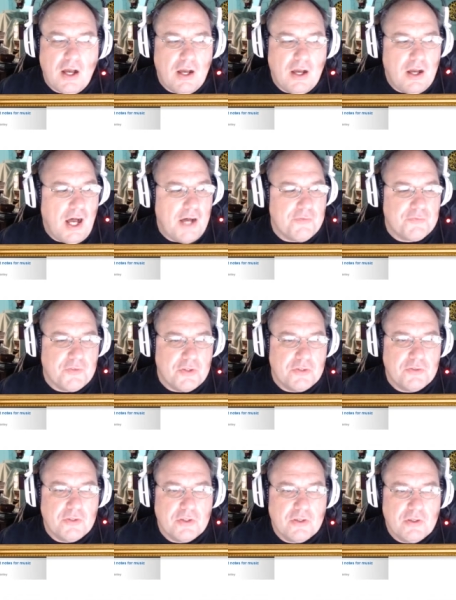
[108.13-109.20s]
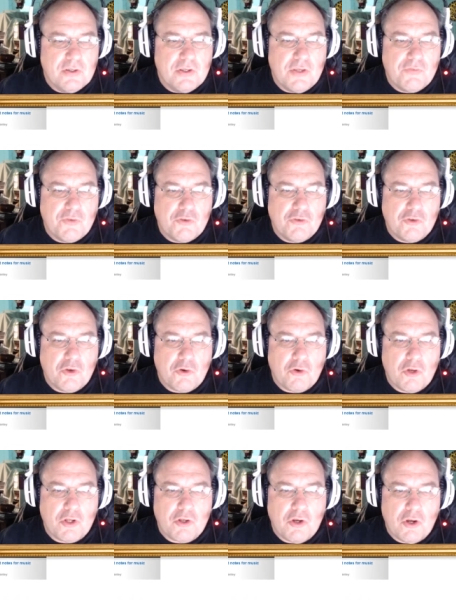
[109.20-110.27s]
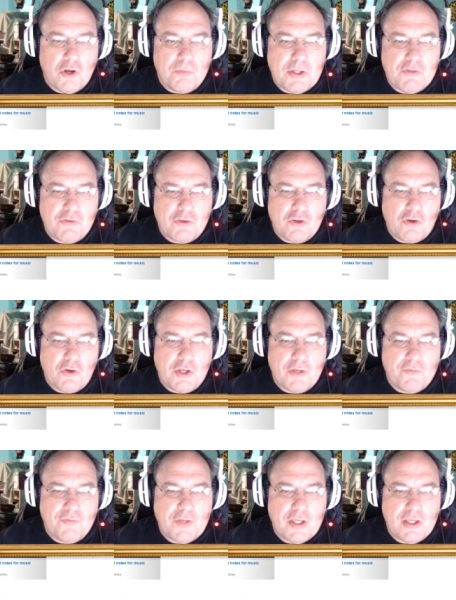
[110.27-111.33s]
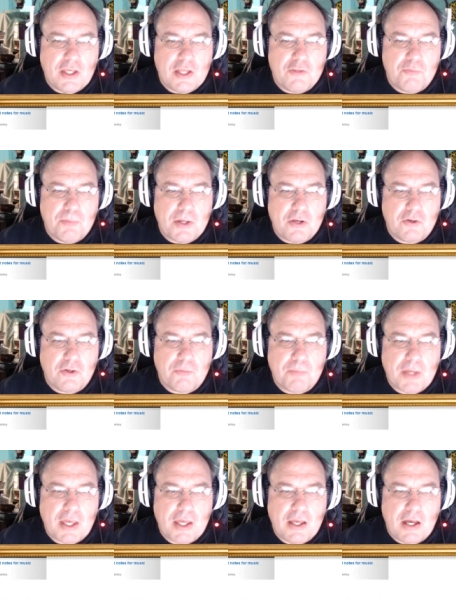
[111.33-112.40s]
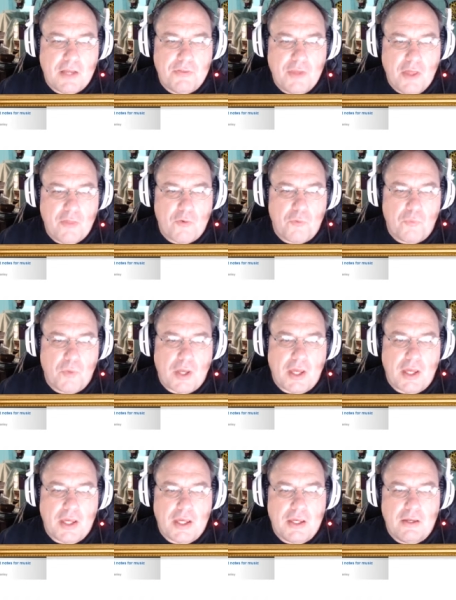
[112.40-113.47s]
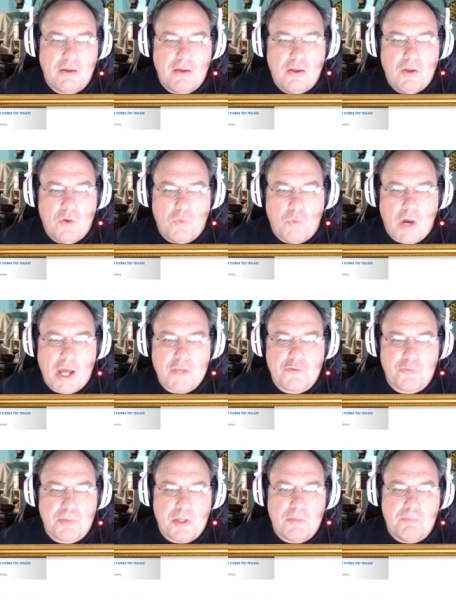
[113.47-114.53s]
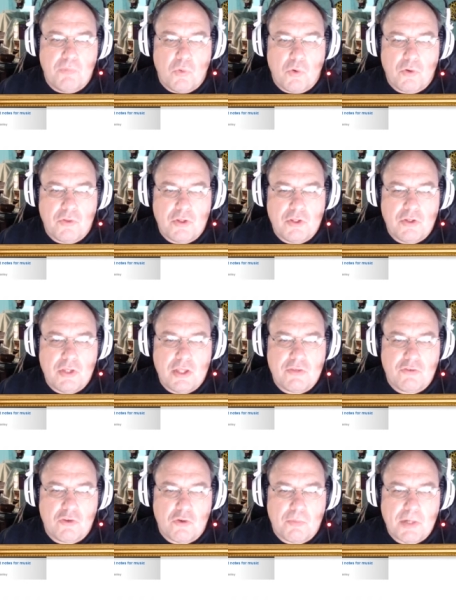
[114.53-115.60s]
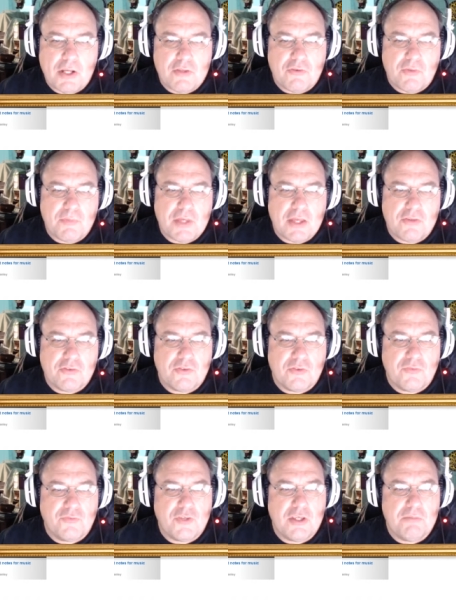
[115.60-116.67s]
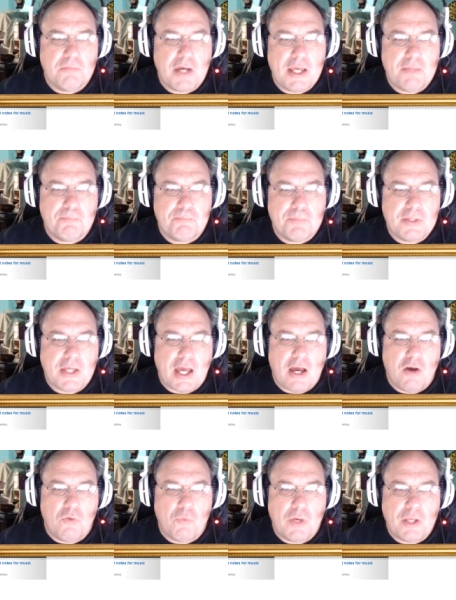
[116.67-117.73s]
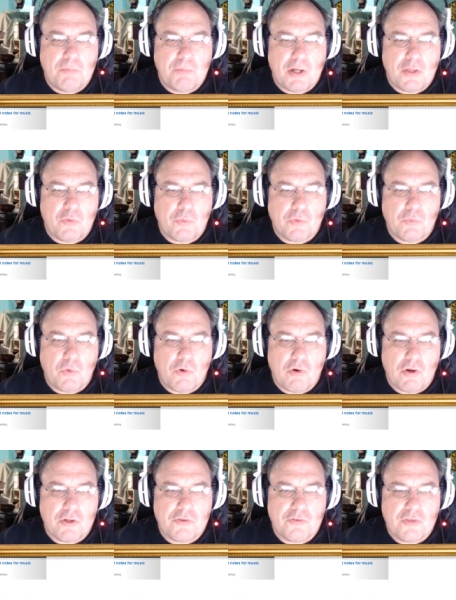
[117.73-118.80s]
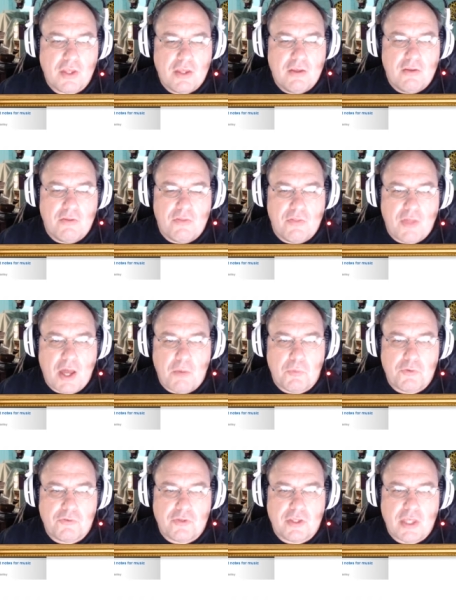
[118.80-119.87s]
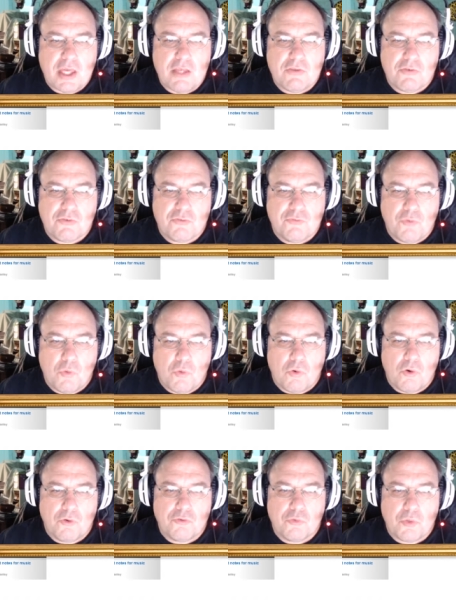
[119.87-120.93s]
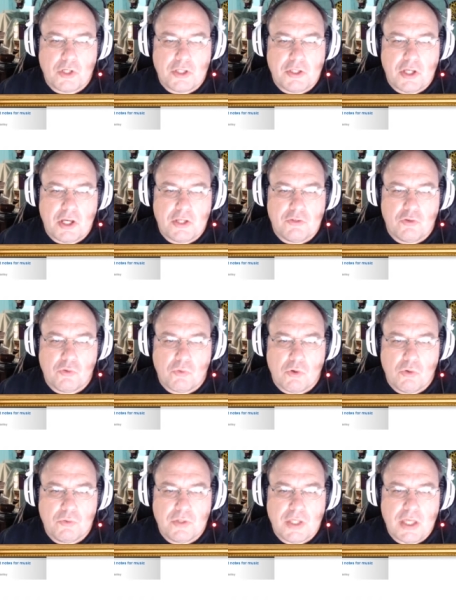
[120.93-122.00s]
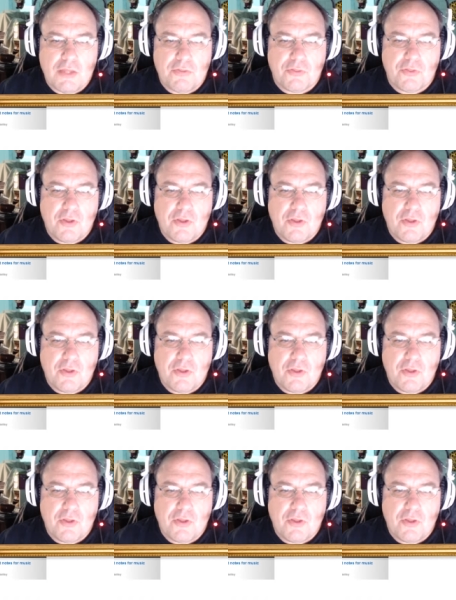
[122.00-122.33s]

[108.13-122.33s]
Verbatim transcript: often if using your credit card means incurring a fee, it's better to pay another way. Why spend more than you need to? But in some cases, the fee might be outweighed by the rewards. That was the case for 29 year old Keith,